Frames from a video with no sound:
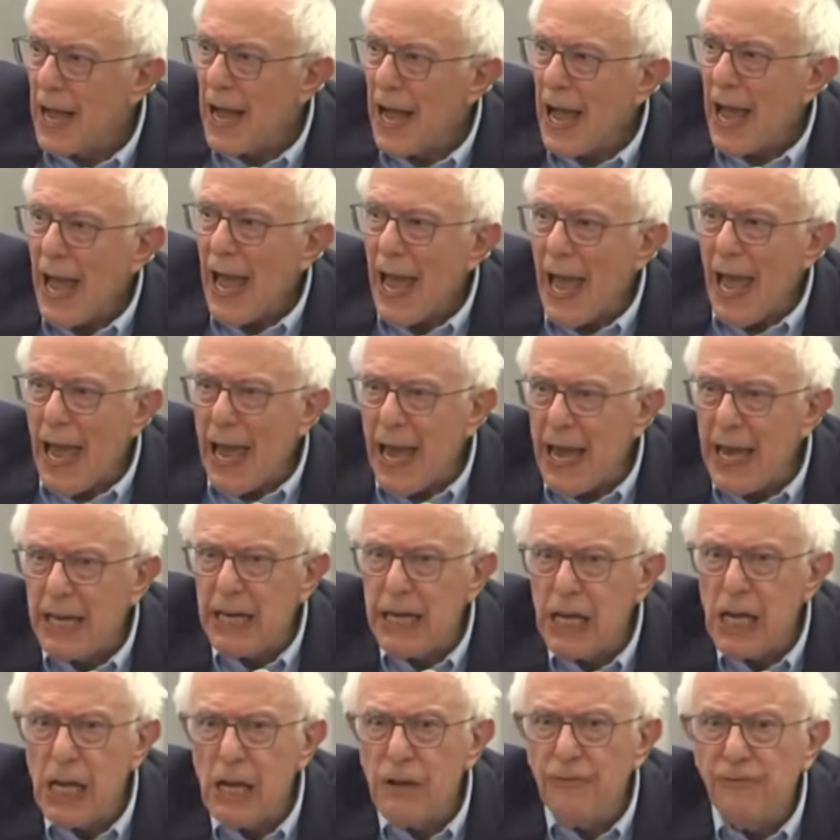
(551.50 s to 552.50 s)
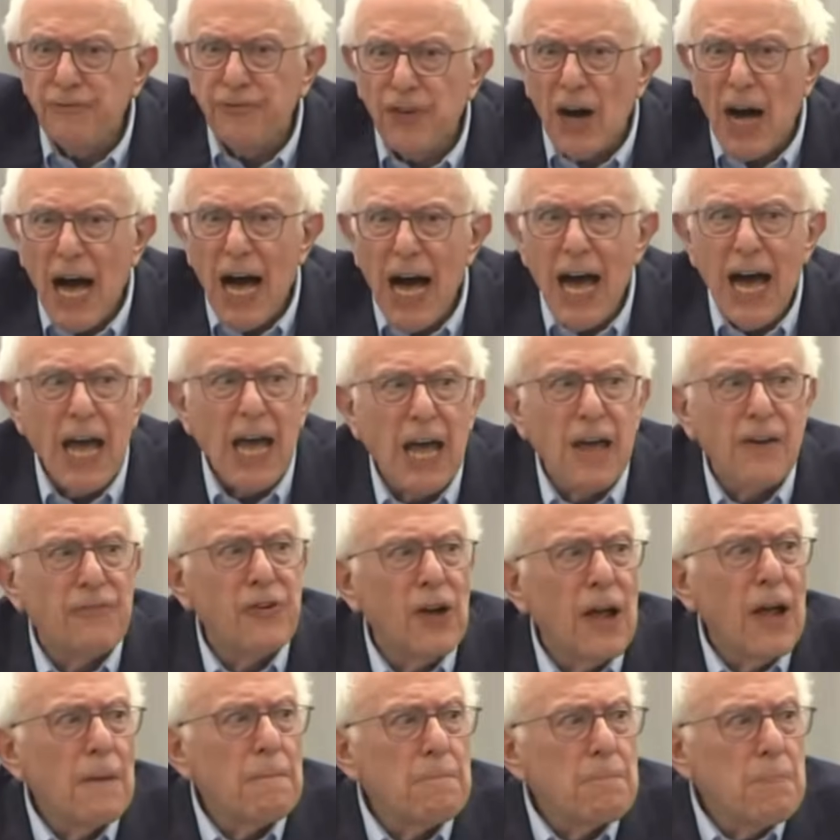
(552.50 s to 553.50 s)
85
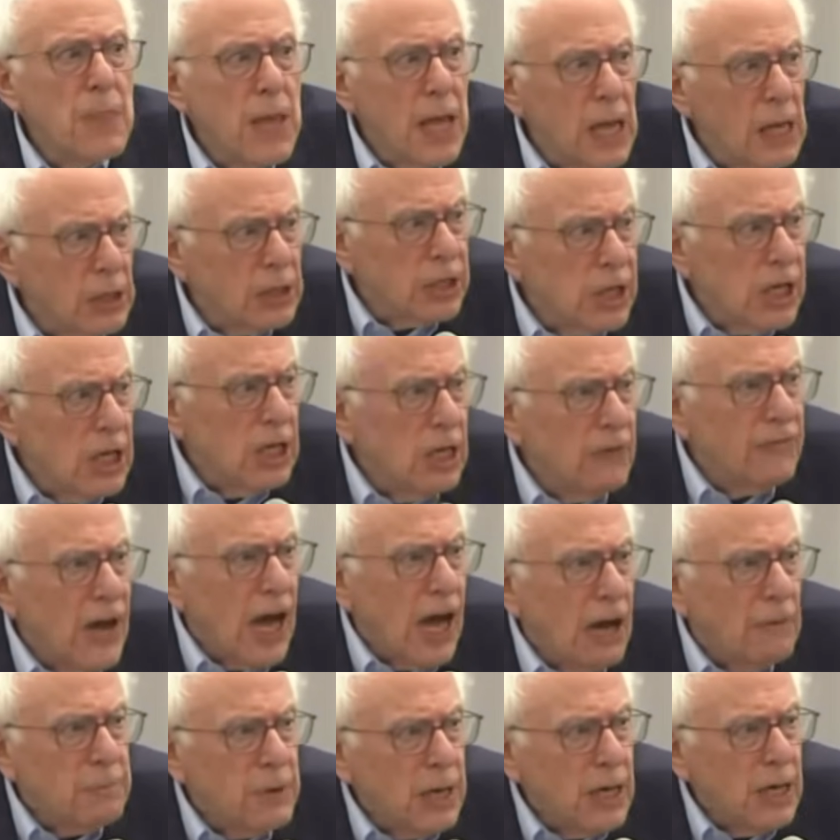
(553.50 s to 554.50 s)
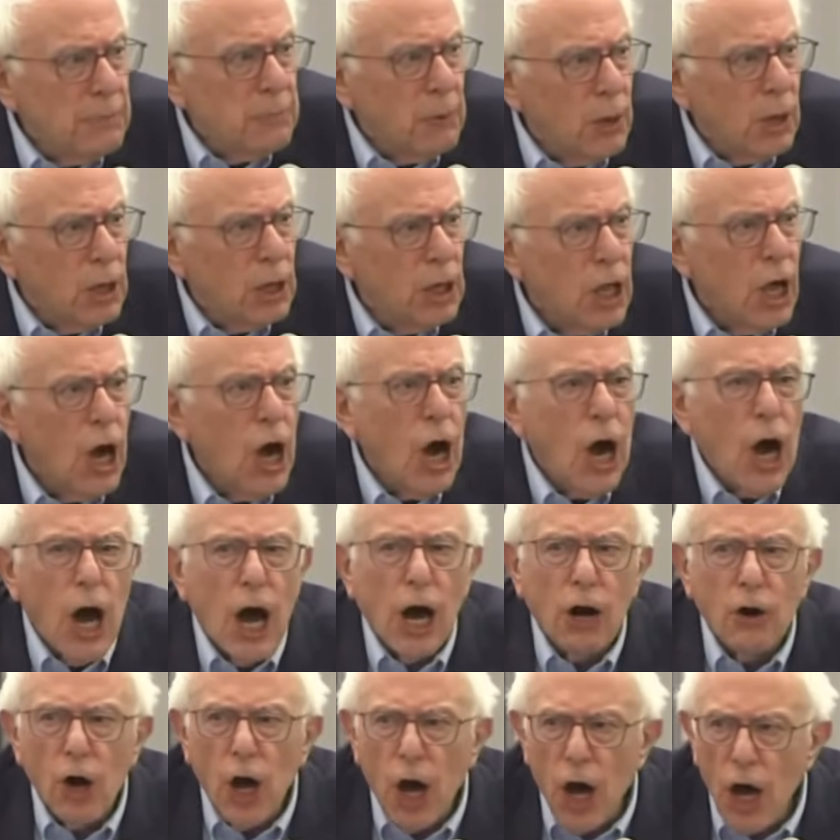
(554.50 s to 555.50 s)
million of our people
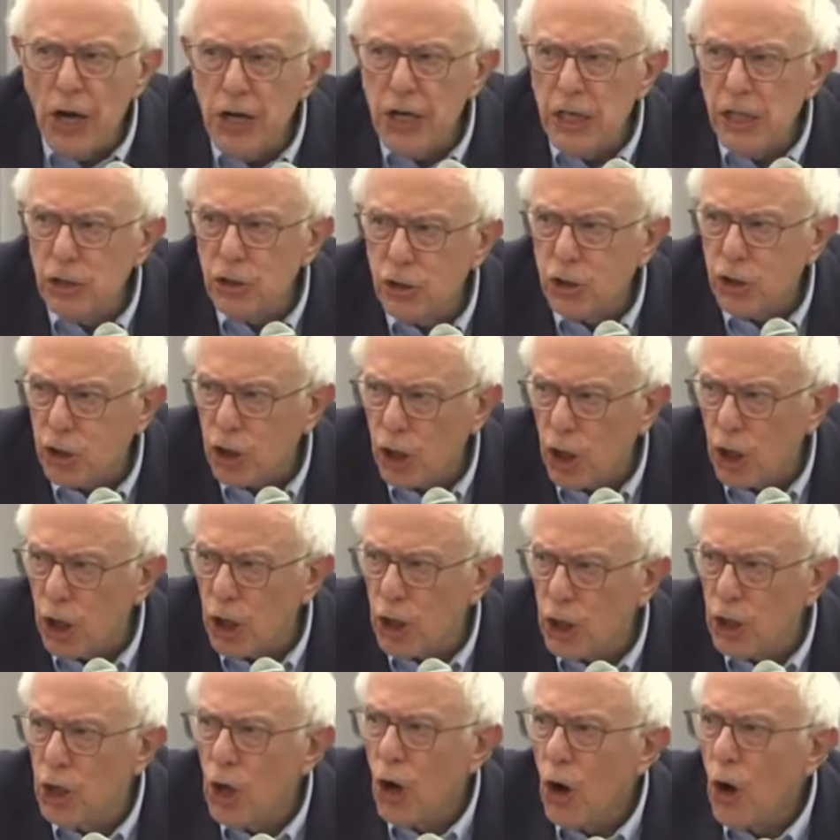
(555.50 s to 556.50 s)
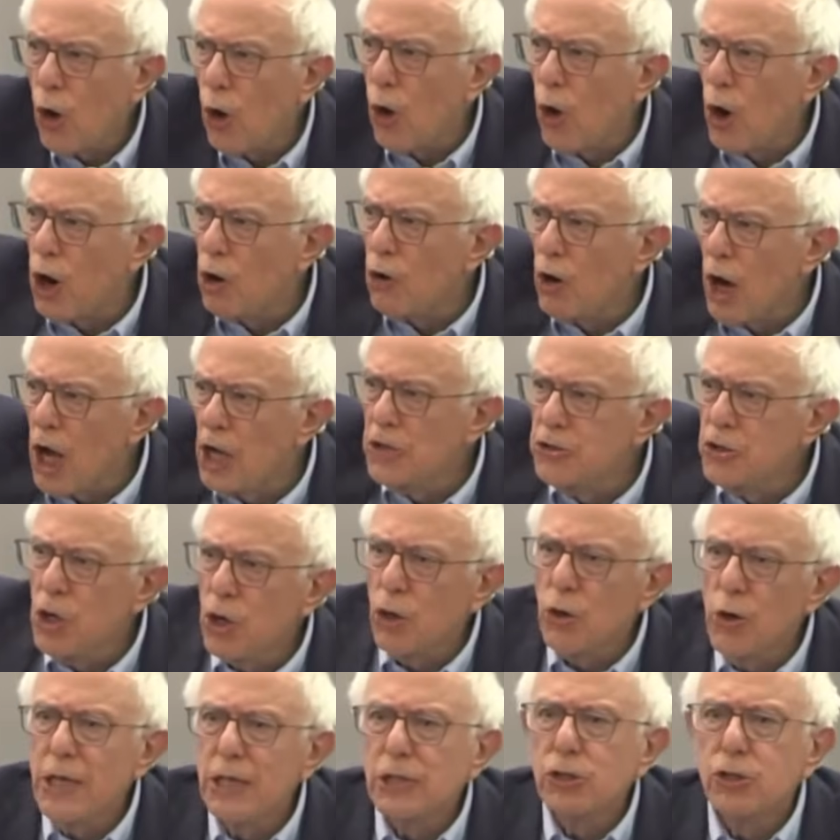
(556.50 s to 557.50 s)
are uninsured or
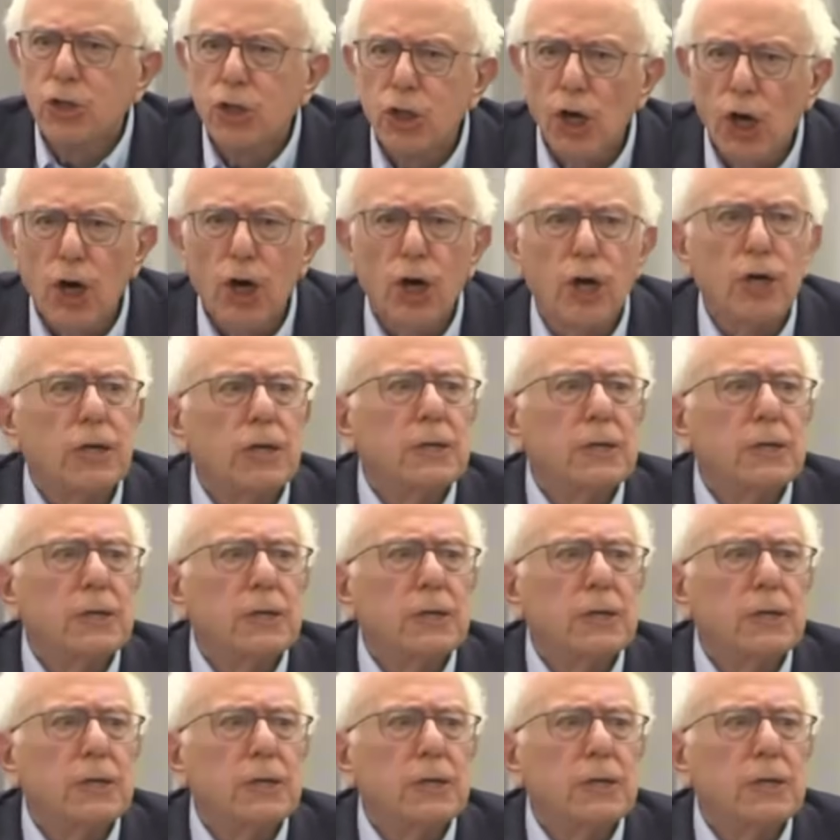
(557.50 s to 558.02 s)
underinsured.